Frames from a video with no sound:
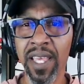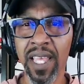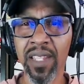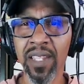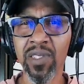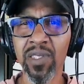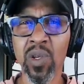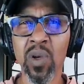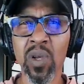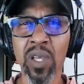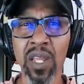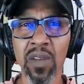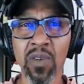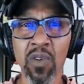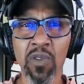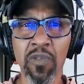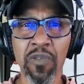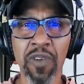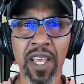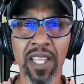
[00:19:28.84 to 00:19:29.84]
it looks kind of
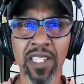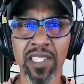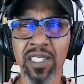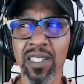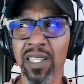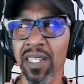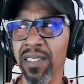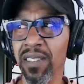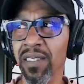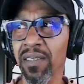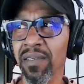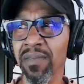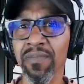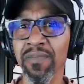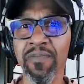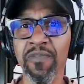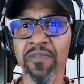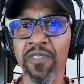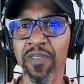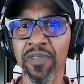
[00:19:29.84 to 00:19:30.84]
old-fashioned, like the
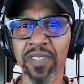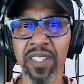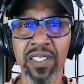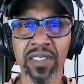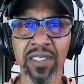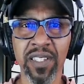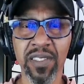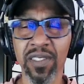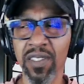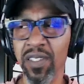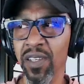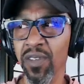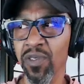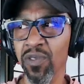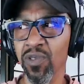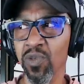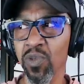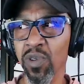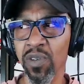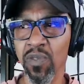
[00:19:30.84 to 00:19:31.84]

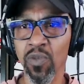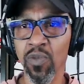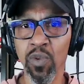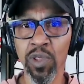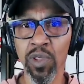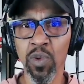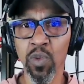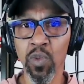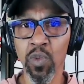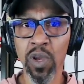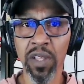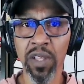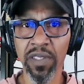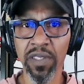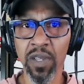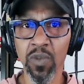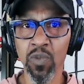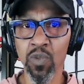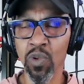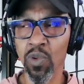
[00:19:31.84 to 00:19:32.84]
1600s or whatever, where they're
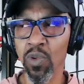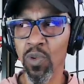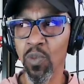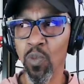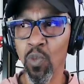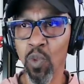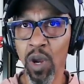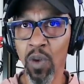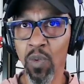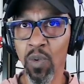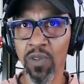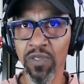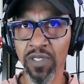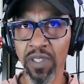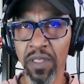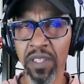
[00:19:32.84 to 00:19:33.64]
hunting werewolves.